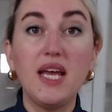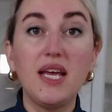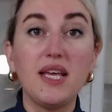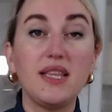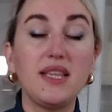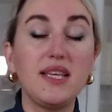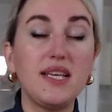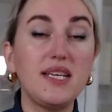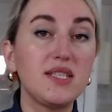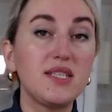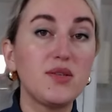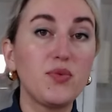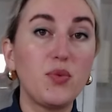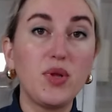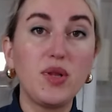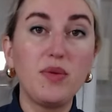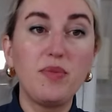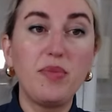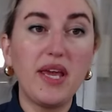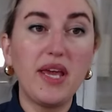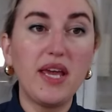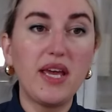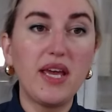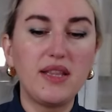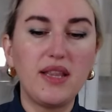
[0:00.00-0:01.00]
this will
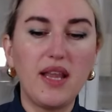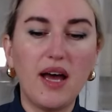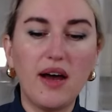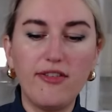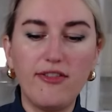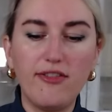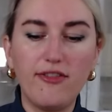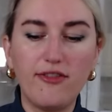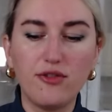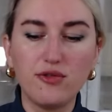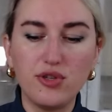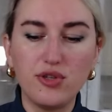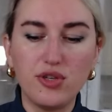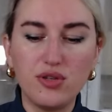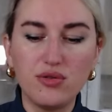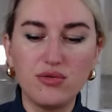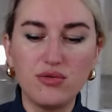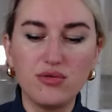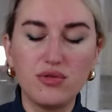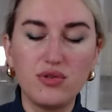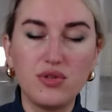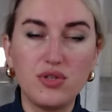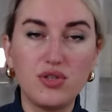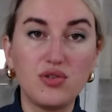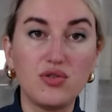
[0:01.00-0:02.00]
be enough for you